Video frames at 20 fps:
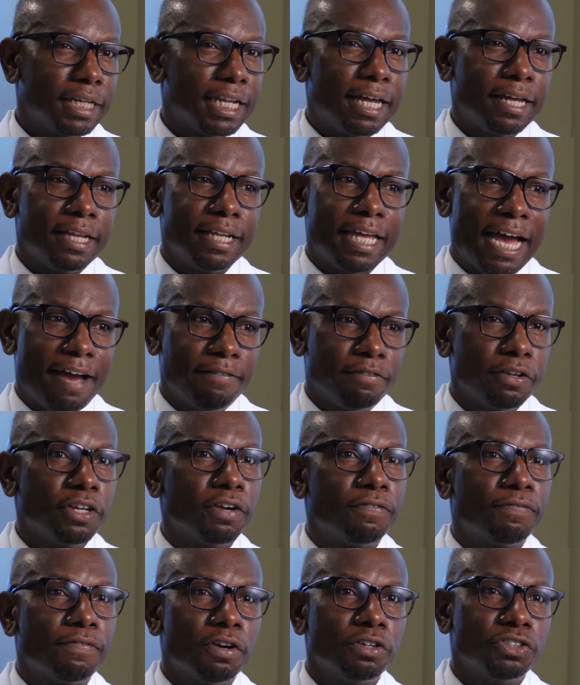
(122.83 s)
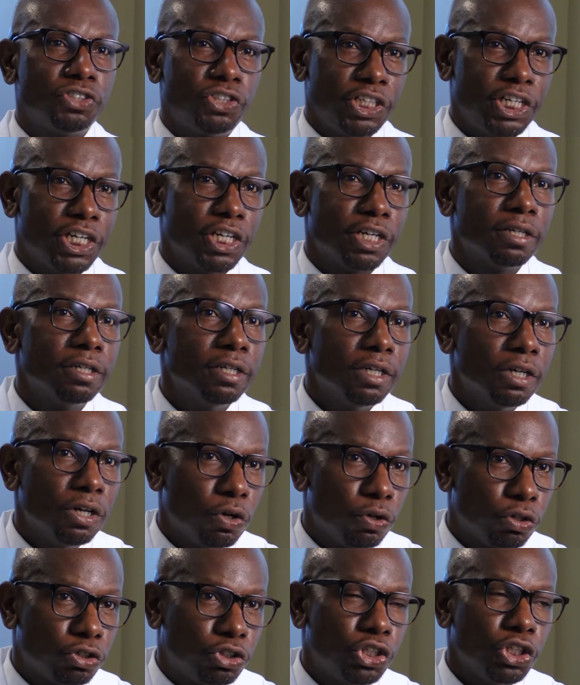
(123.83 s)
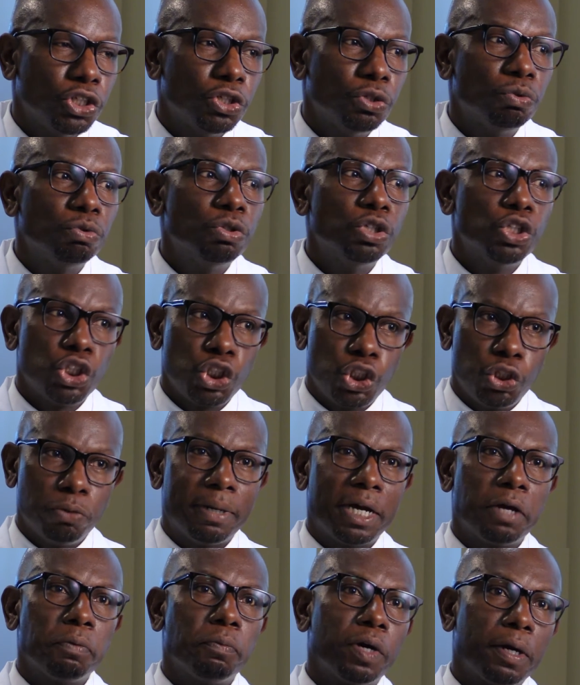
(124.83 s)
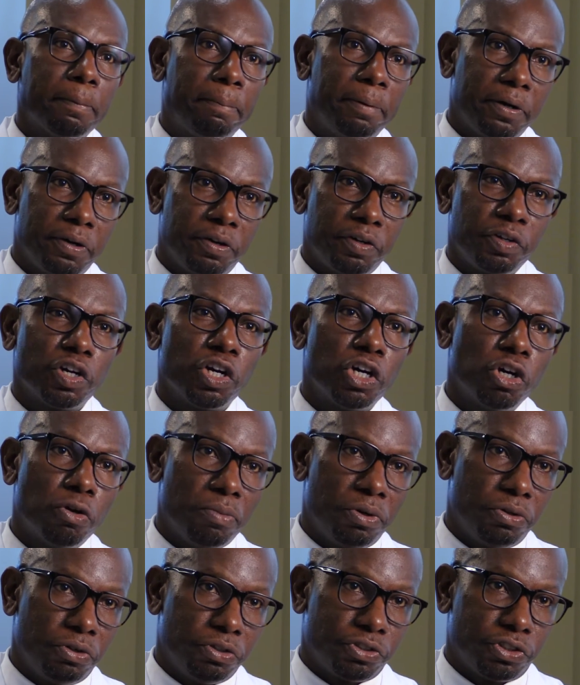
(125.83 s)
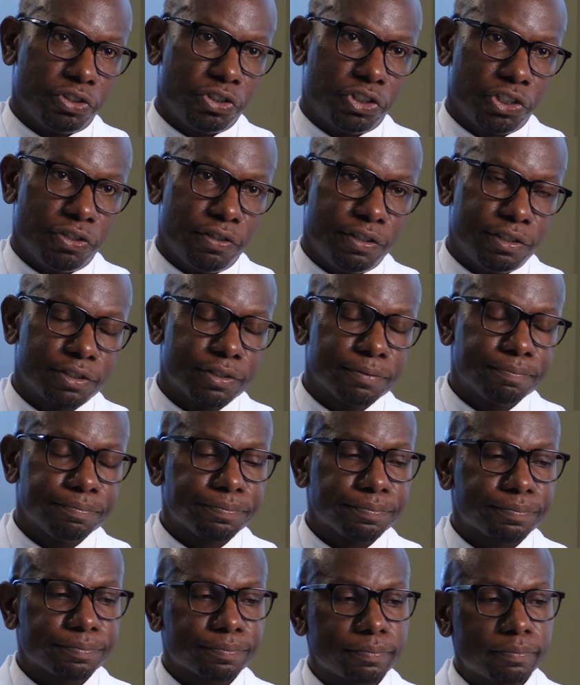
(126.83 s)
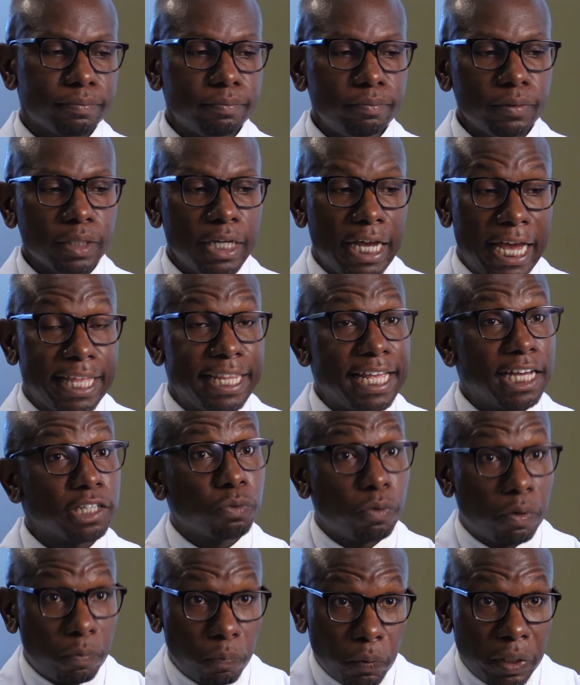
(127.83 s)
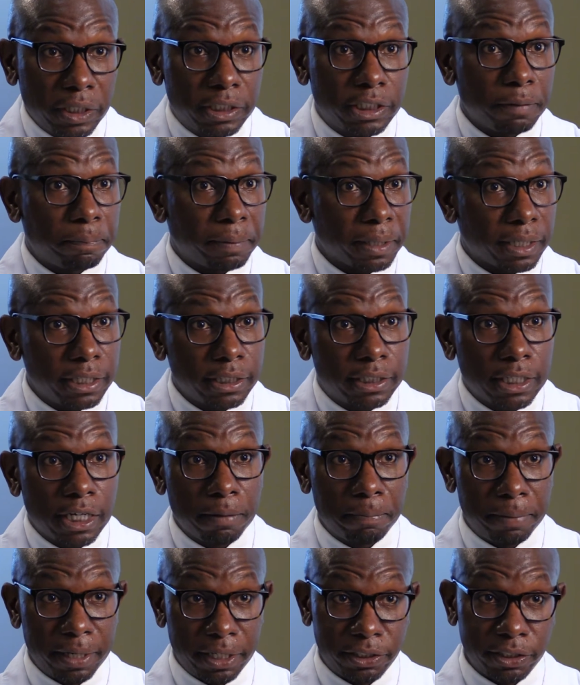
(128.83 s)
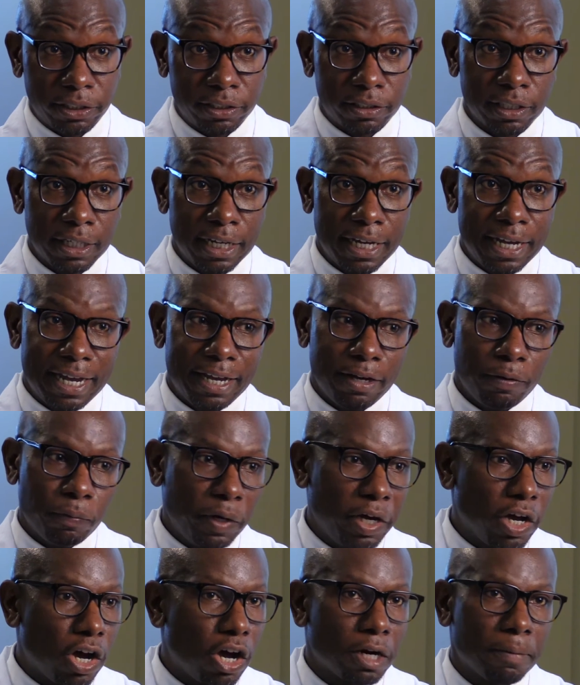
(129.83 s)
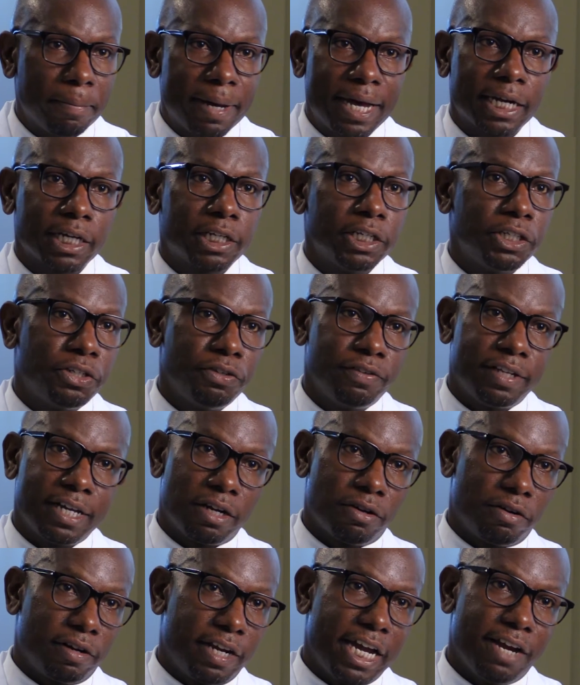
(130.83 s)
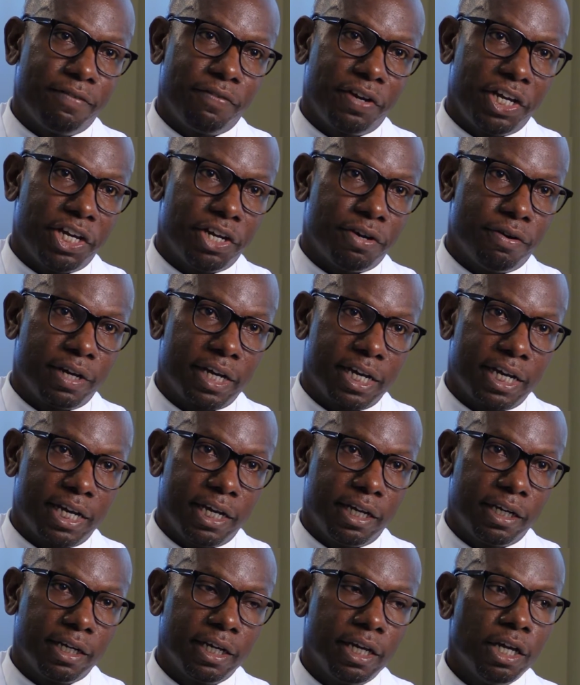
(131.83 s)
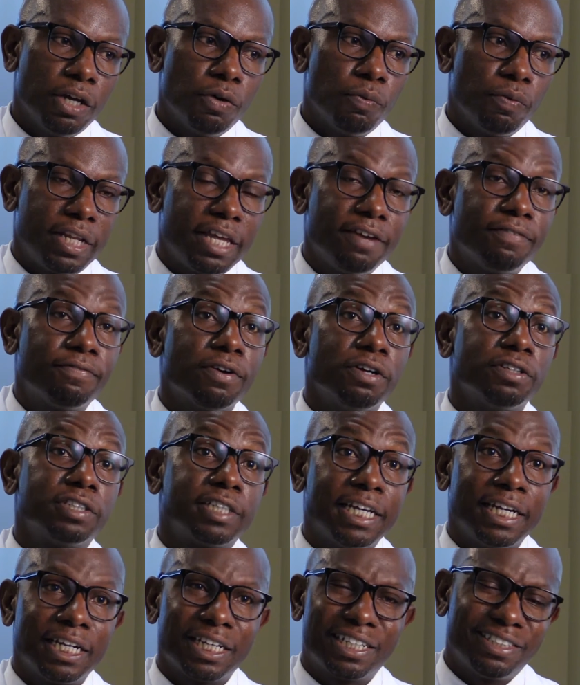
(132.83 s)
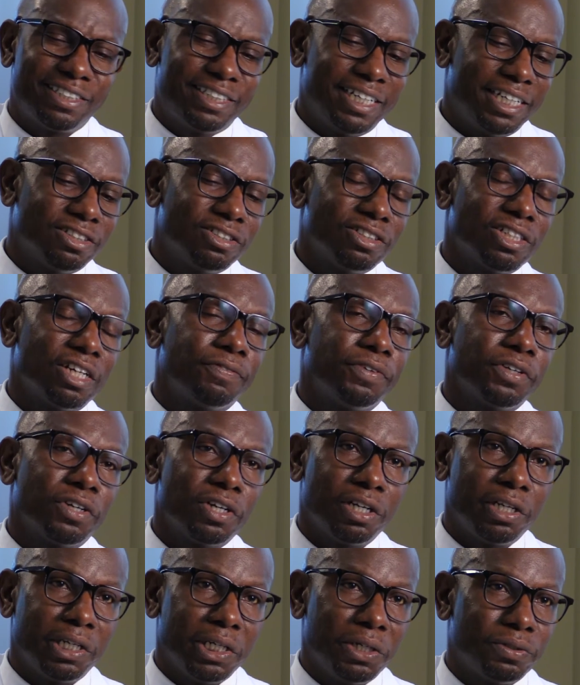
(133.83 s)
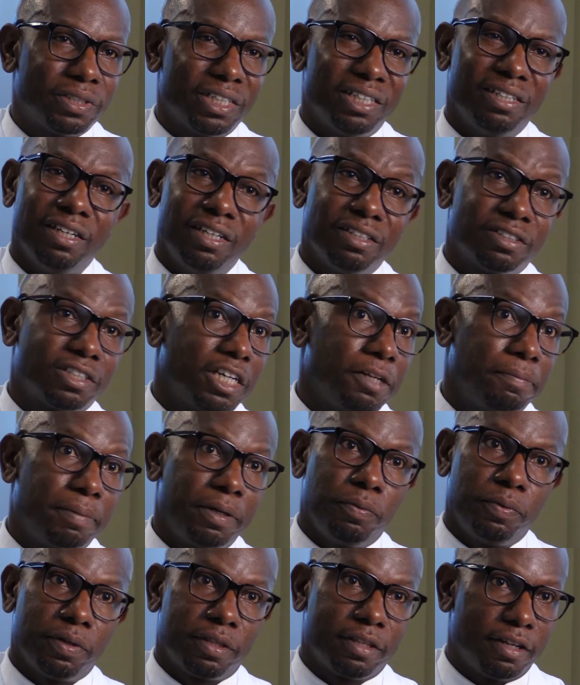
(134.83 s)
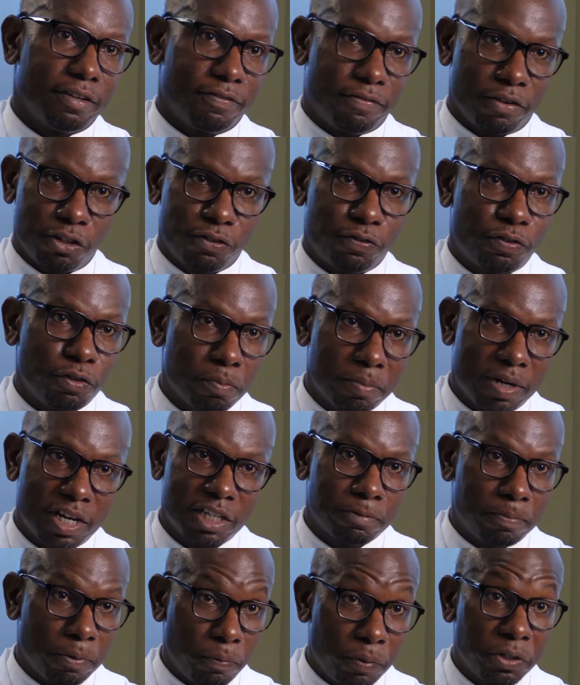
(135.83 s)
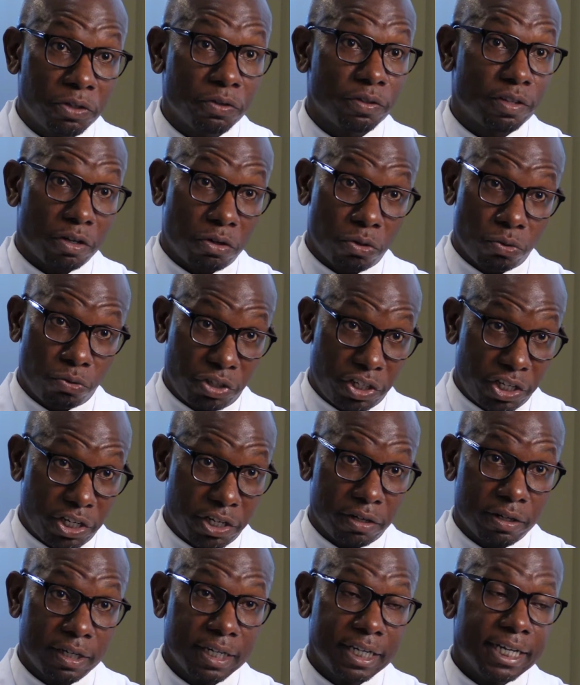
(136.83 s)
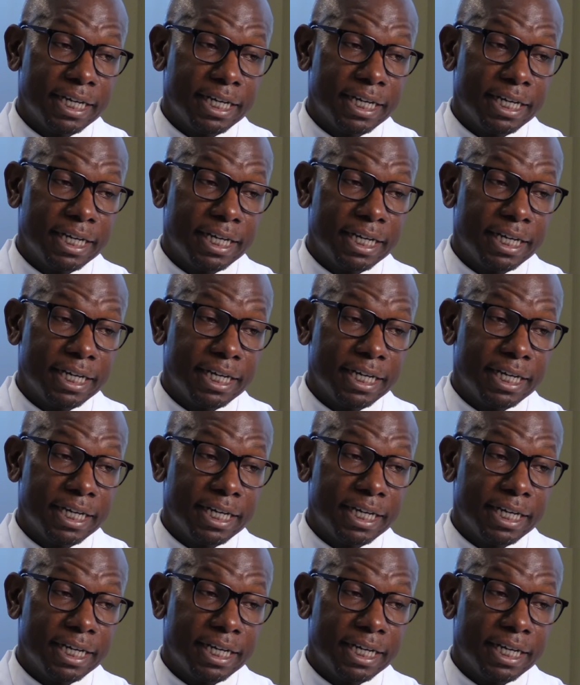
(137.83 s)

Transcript: that, after your first year or two, you might want to put it on your homeowner's insurance. And that's what we typically tell patients. We automatically do that on every hearing aid when they first get it, because chances are if you're going to lose it, it's going to be within the first few months, but we do it the whole year